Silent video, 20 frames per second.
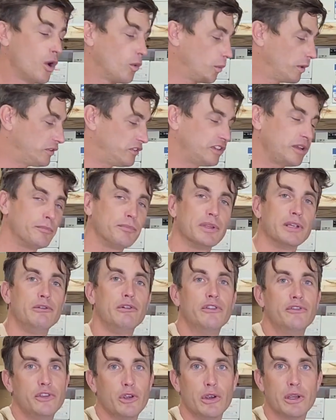we're simply
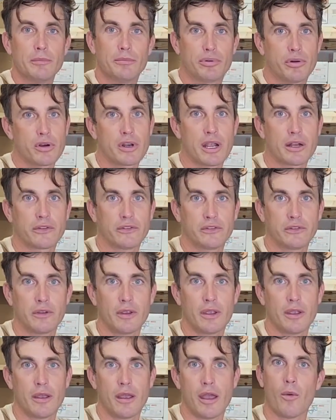reviewing products
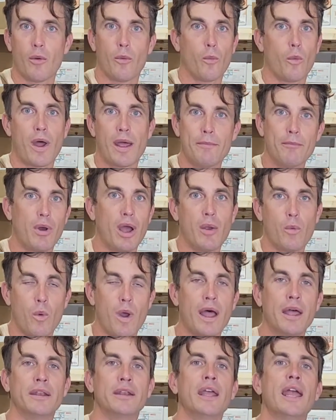one by
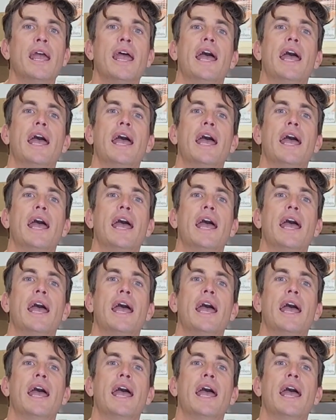one,